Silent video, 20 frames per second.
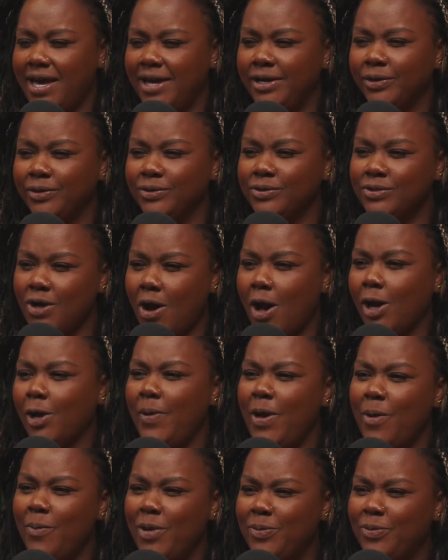I don't talk
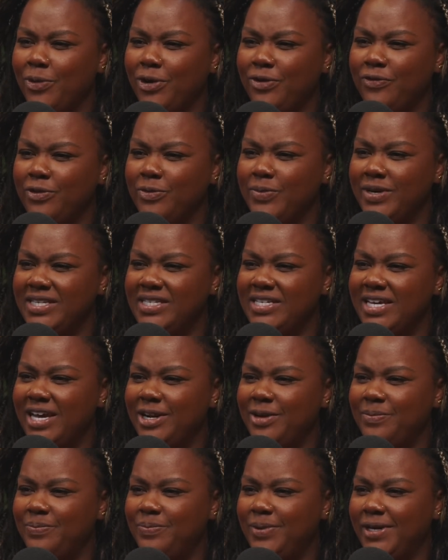about my boyfriend in my
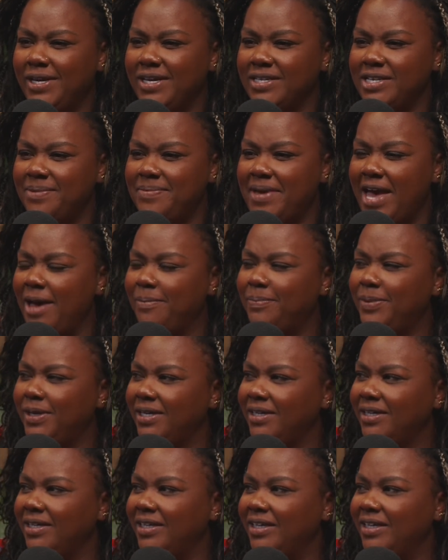stand-up because I'm happy.